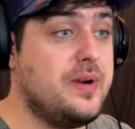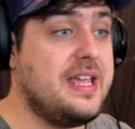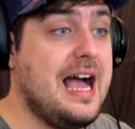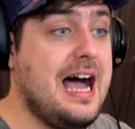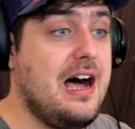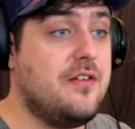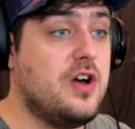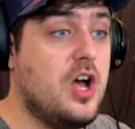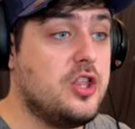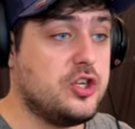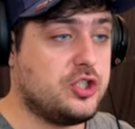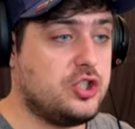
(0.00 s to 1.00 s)
we have
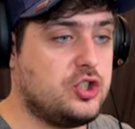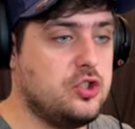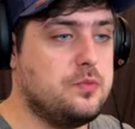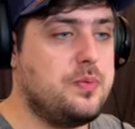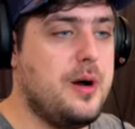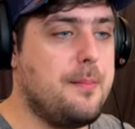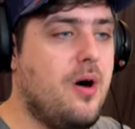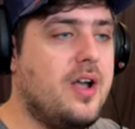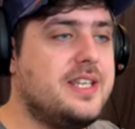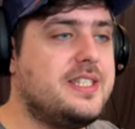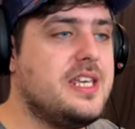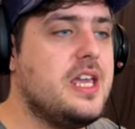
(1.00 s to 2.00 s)
the super
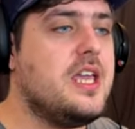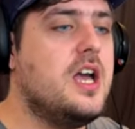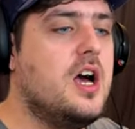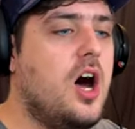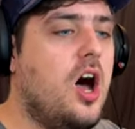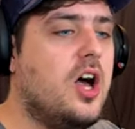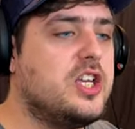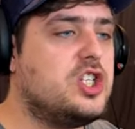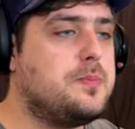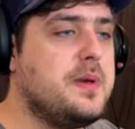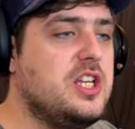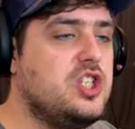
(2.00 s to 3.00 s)
mighty
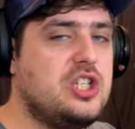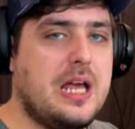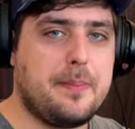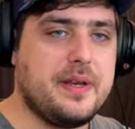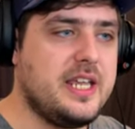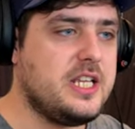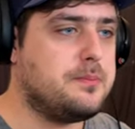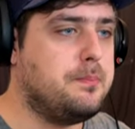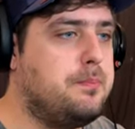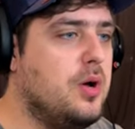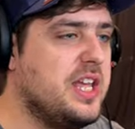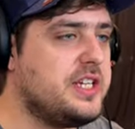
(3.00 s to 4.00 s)
high-speed Japanese
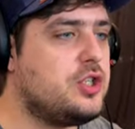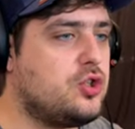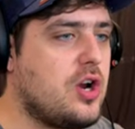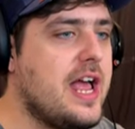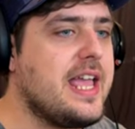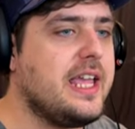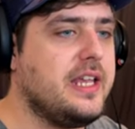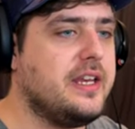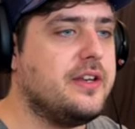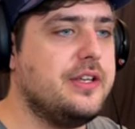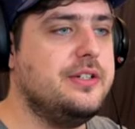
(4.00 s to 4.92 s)
bullet train.